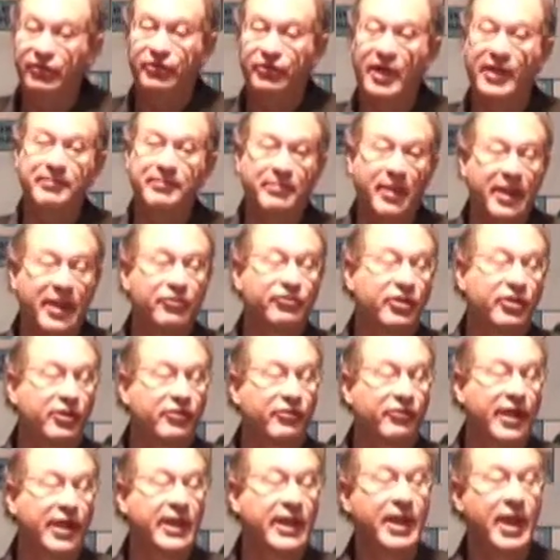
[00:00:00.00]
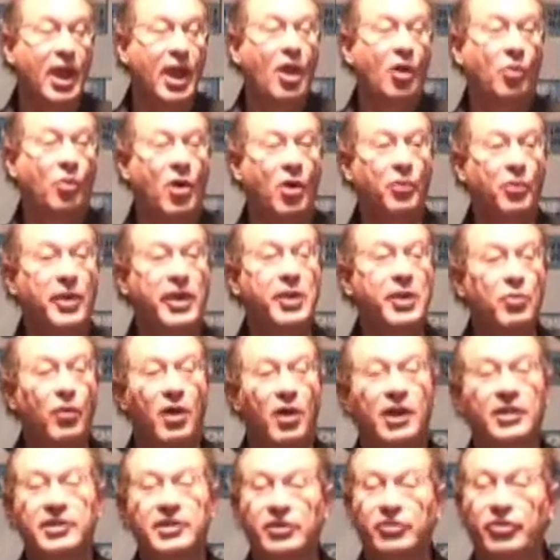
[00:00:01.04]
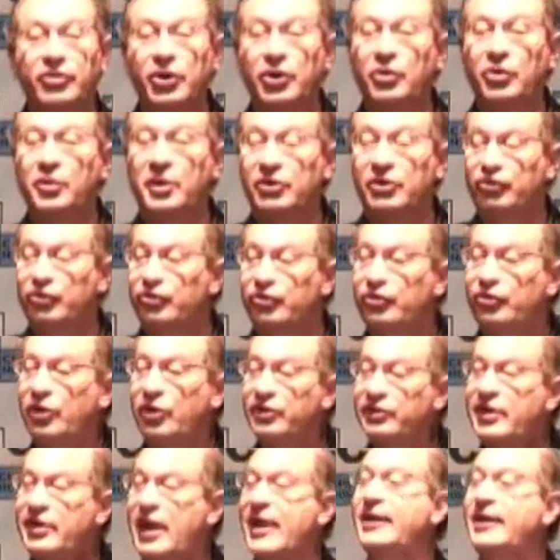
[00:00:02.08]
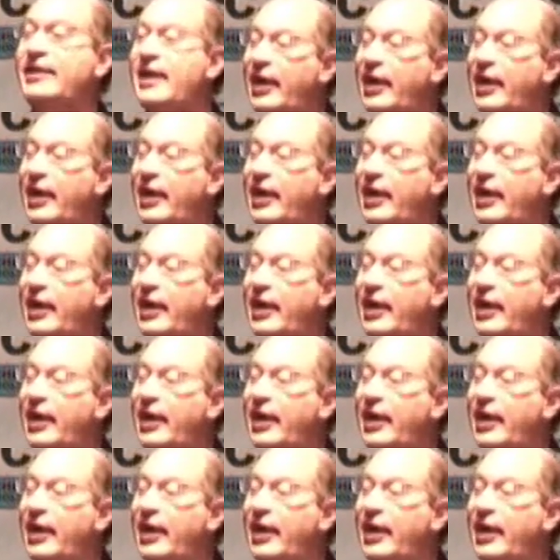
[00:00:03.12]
said, basically, what we want to do is take